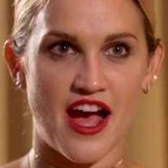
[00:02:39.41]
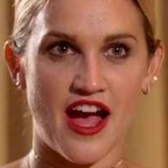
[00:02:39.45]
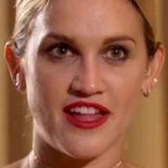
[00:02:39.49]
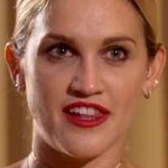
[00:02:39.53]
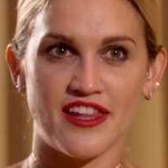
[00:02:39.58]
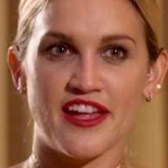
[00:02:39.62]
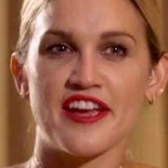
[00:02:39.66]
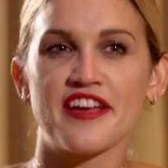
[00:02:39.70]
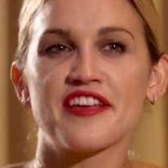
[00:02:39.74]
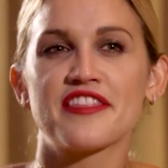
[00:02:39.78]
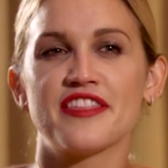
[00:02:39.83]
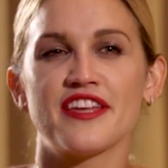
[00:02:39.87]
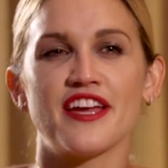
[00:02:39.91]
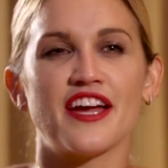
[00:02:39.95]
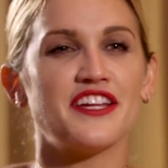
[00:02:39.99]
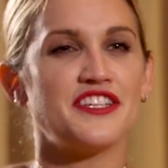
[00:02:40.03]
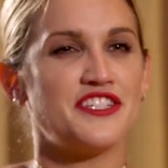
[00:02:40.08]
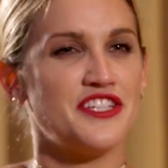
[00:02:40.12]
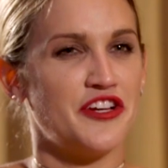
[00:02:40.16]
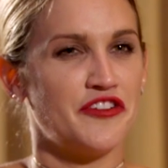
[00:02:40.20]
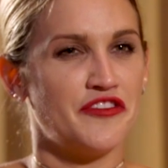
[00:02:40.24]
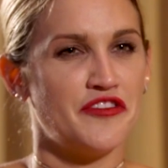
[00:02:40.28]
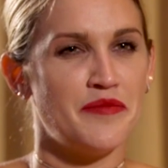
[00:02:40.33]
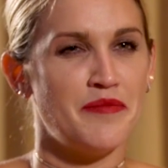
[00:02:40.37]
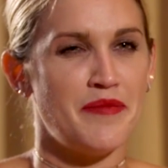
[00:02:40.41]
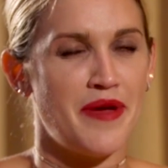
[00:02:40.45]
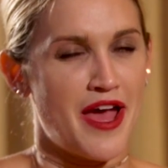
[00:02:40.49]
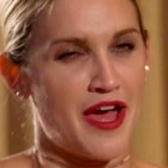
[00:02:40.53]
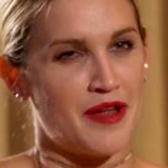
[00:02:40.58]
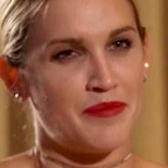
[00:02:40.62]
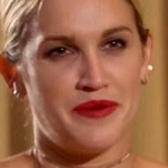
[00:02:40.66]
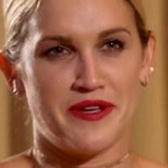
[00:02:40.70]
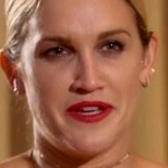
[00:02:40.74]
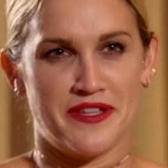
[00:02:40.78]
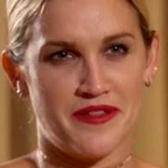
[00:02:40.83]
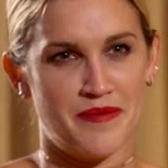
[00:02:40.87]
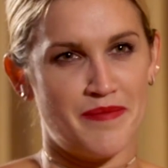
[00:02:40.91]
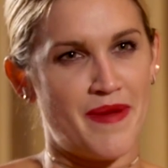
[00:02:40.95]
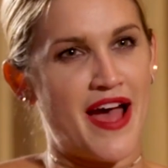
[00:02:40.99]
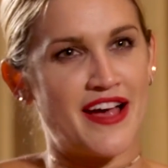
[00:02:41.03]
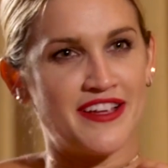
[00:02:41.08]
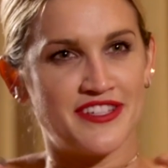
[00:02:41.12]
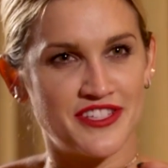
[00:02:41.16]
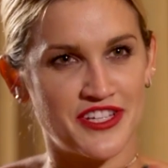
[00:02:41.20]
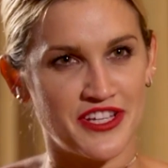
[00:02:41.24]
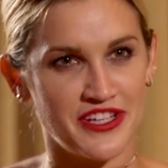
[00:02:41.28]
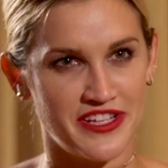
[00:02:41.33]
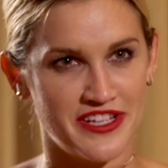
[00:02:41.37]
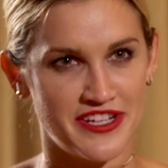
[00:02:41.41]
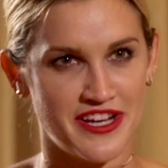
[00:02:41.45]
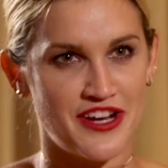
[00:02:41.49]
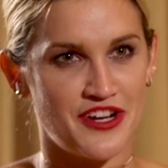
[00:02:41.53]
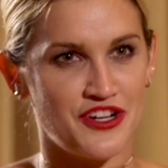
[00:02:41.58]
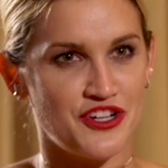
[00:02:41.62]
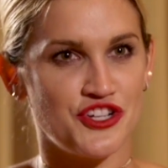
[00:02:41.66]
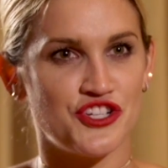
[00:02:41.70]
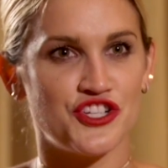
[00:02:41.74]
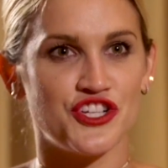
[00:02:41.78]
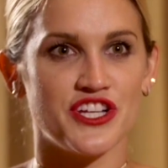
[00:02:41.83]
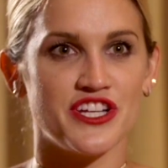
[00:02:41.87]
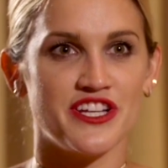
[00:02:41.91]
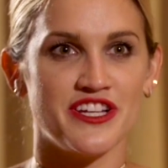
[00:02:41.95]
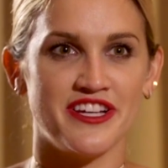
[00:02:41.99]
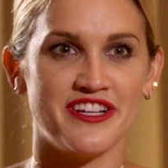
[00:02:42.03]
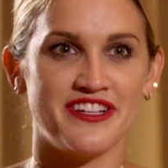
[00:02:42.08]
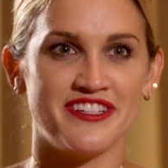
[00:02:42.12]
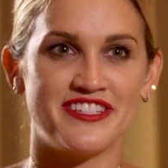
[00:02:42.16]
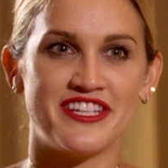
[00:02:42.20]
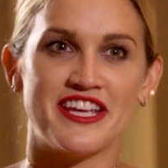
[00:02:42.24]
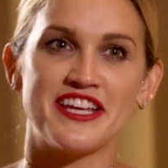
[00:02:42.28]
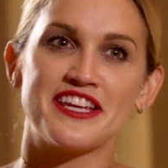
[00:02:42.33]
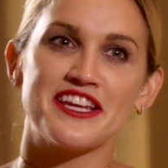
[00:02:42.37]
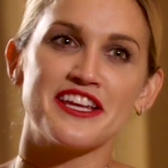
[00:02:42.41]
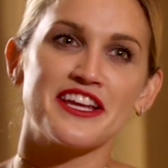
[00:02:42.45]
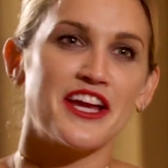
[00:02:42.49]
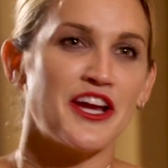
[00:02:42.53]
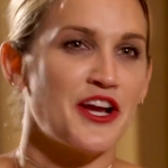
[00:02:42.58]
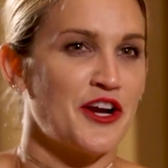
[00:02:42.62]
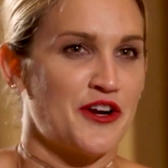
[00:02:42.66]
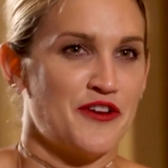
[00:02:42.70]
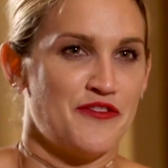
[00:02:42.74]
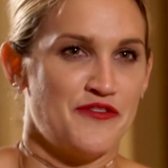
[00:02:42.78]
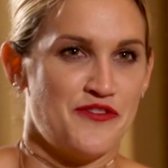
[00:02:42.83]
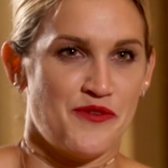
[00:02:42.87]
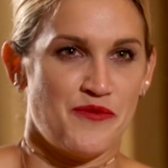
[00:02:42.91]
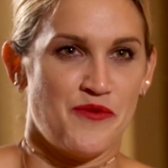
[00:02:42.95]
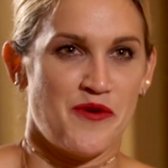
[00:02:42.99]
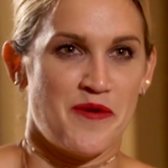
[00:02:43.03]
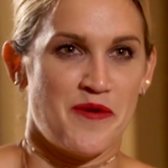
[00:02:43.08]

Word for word: I like the idea of a man being the masculine energy and taking care of the